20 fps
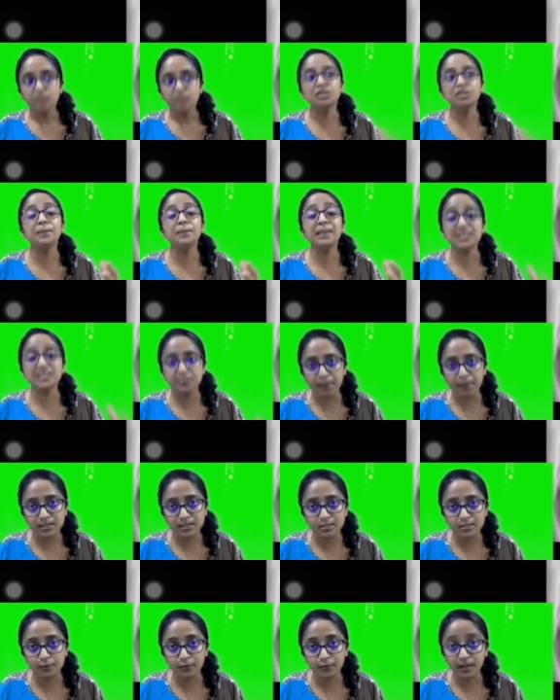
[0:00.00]
to be
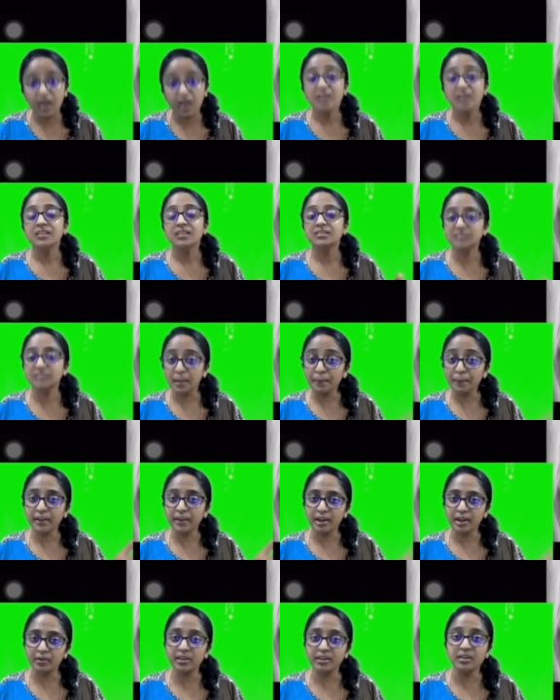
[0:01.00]
specific
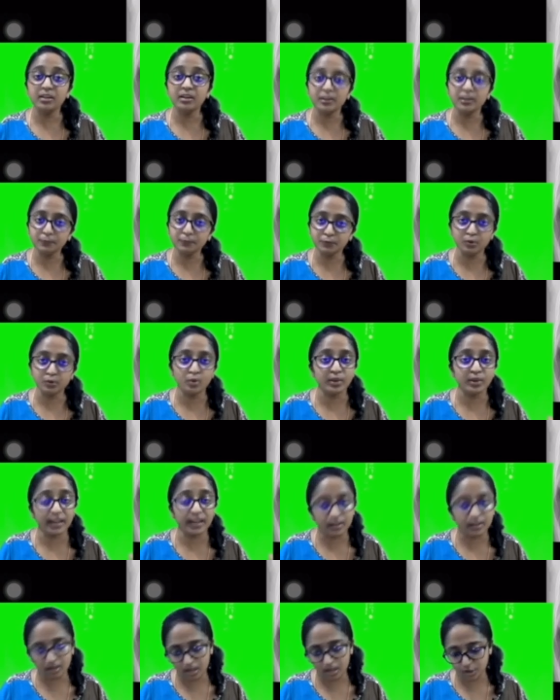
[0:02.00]
subcarinal lymph node
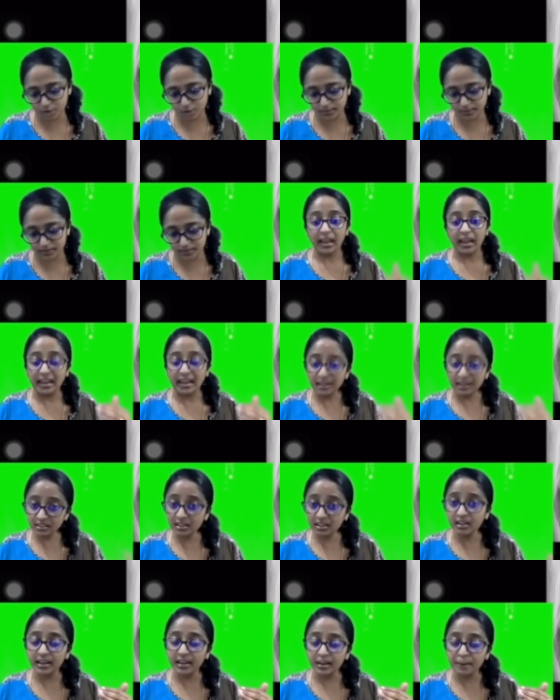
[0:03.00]
enlargement.
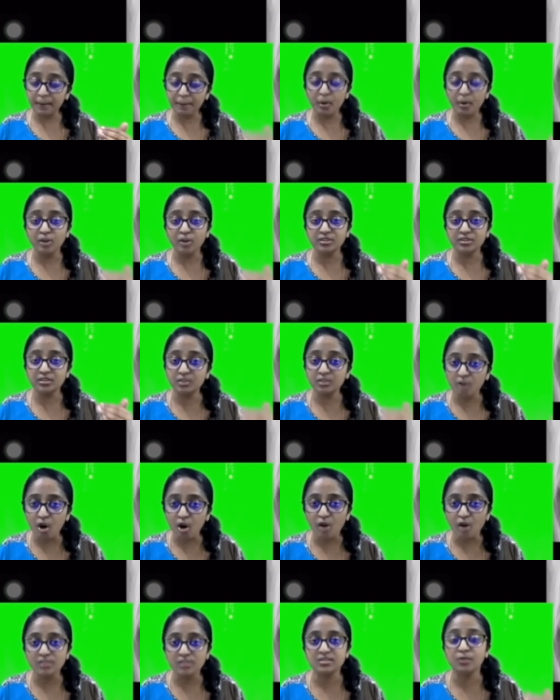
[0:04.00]
Another important
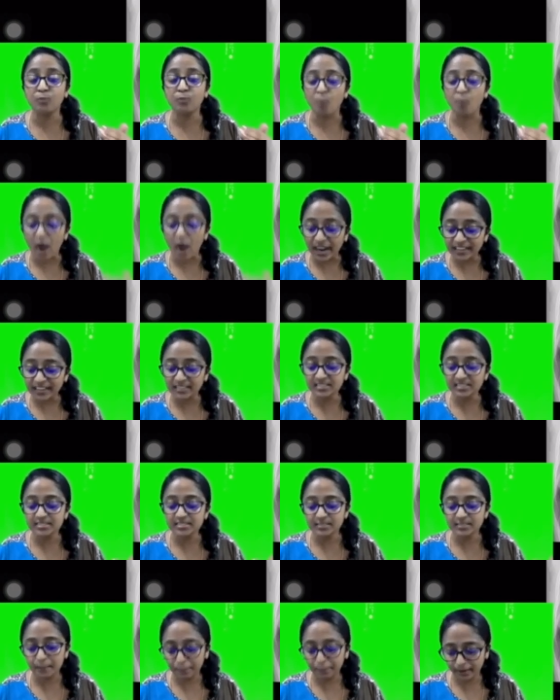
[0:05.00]
cause of widened
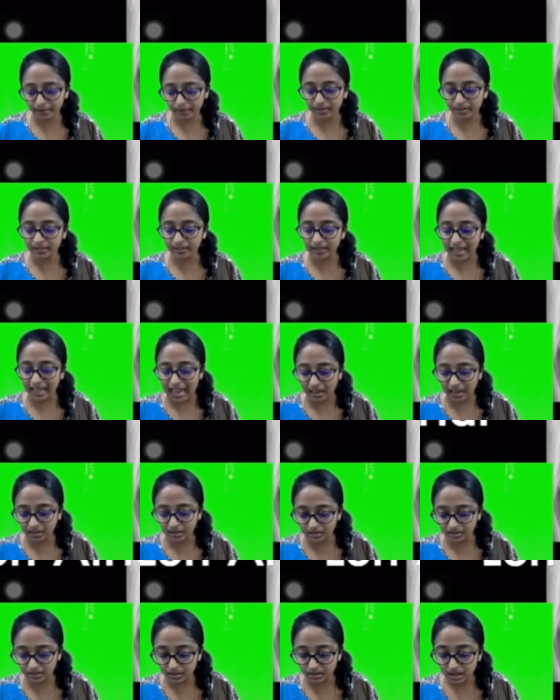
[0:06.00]
subcarinal
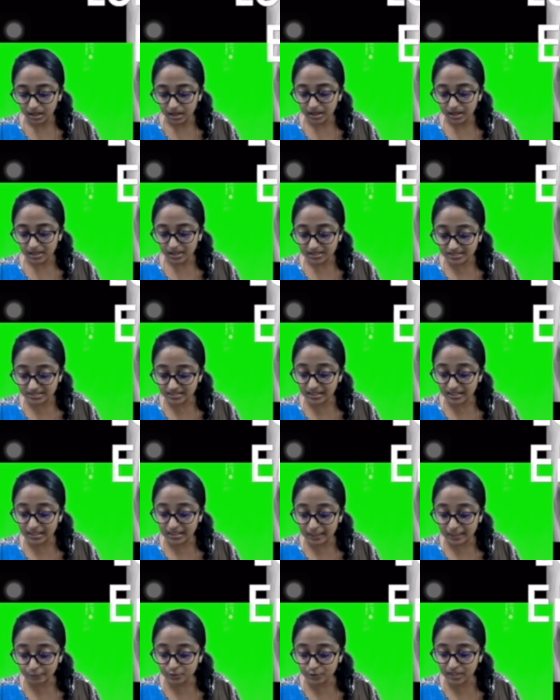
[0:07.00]
angle is the
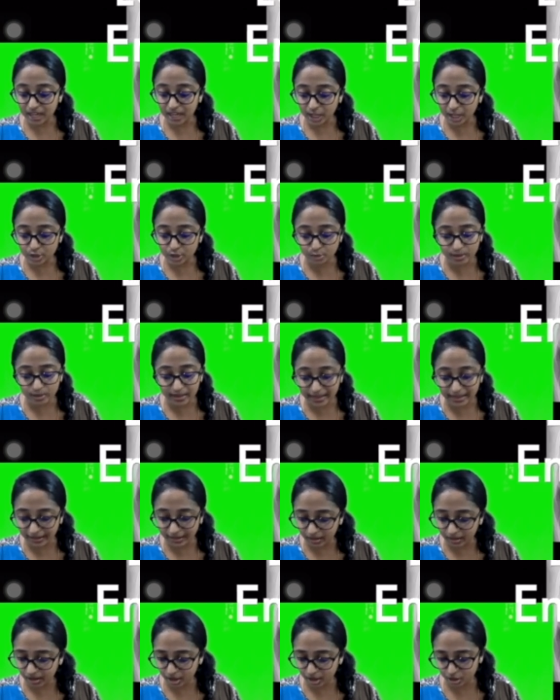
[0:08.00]
left atrial
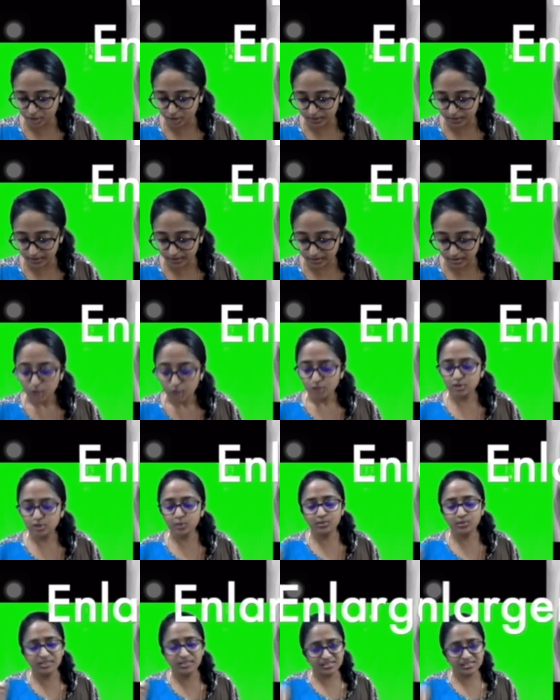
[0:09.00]
enlargement. So
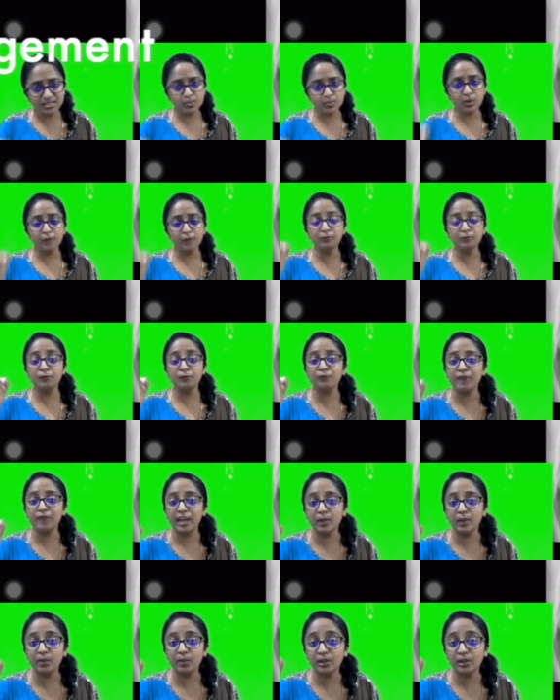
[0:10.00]
this is one of the
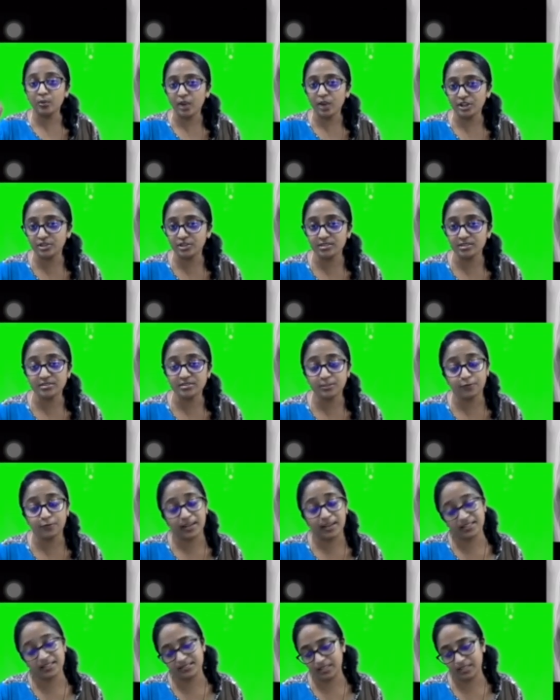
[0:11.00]
favorite questions of
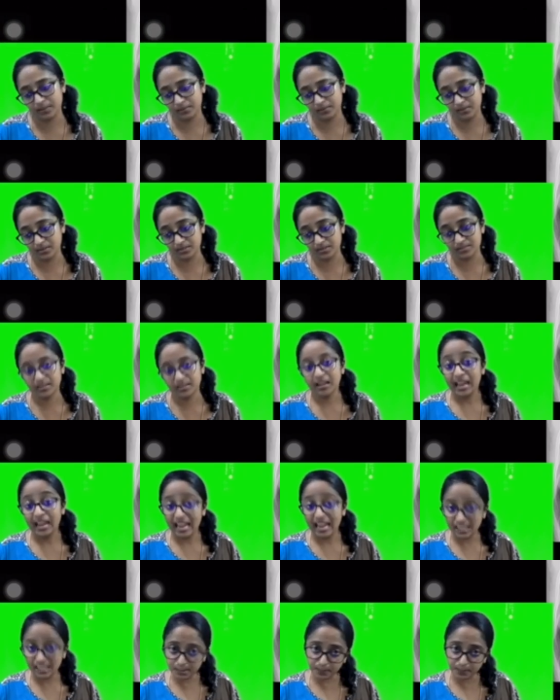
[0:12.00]
examiners,
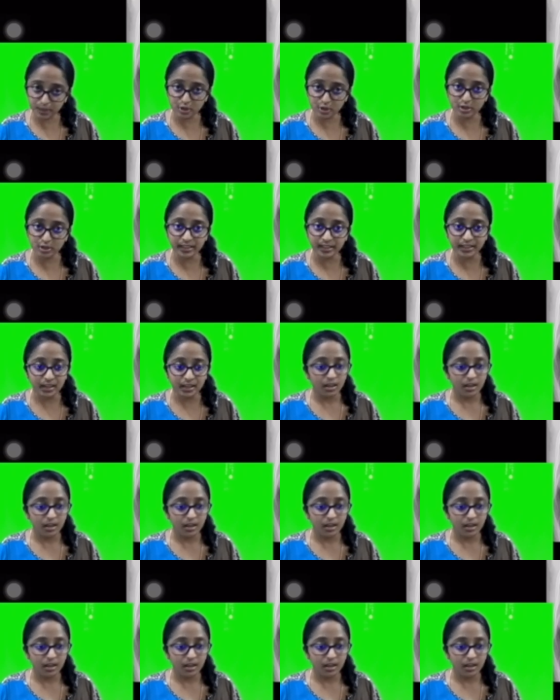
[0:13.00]
especially